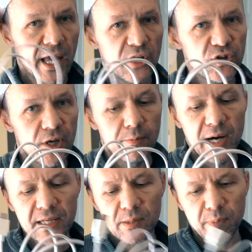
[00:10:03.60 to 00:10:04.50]

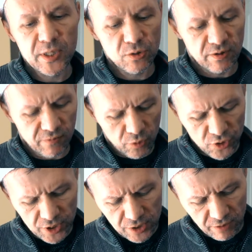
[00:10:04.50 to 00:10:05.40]
HDMI depends on the
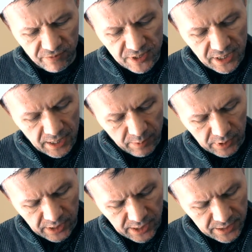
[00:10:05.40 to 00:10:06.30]
version, so this cable
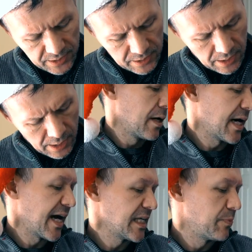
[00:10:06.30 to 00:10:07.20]
is
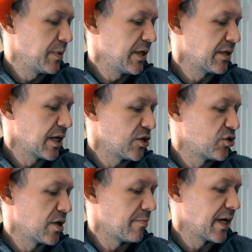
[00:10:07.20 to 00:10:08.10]
high-speed
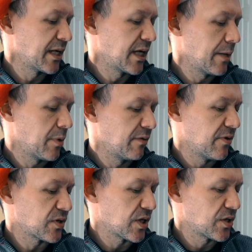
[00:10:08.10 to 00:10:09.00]
HDMI cable
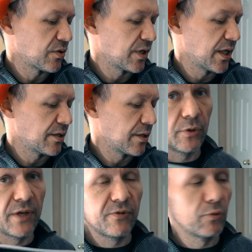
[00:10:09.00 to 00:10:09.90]
with Ethernet.
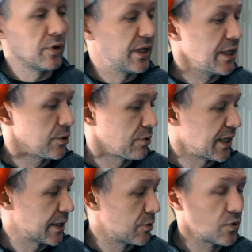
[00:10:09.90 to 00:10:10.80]
If you really need to
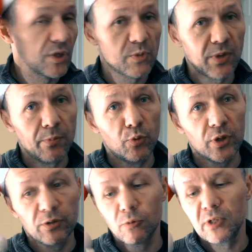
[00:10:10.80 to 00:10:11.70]
connect using
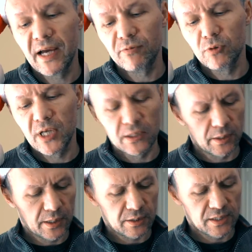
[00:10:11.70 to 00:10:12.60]
DisplayPort, you will have to get
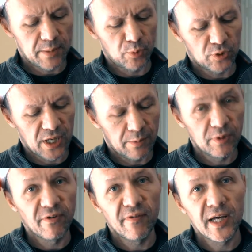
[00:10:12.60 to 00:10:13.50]
a separate
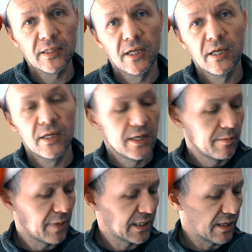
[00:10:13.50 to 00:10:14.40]
cable for that.
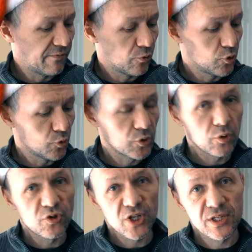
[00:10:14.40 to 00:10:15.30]
But if you choose
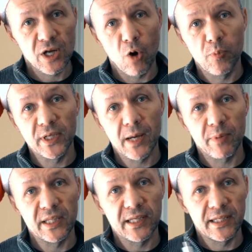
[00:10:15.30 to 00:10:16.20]
to just open
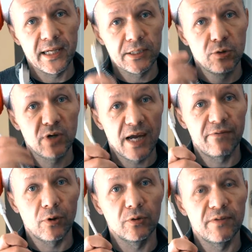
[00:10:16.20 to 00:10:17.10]
up and connect, you
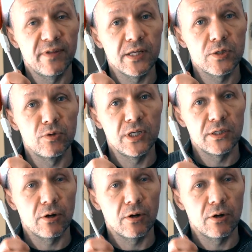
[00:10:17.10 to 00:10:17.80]
have all the things you need.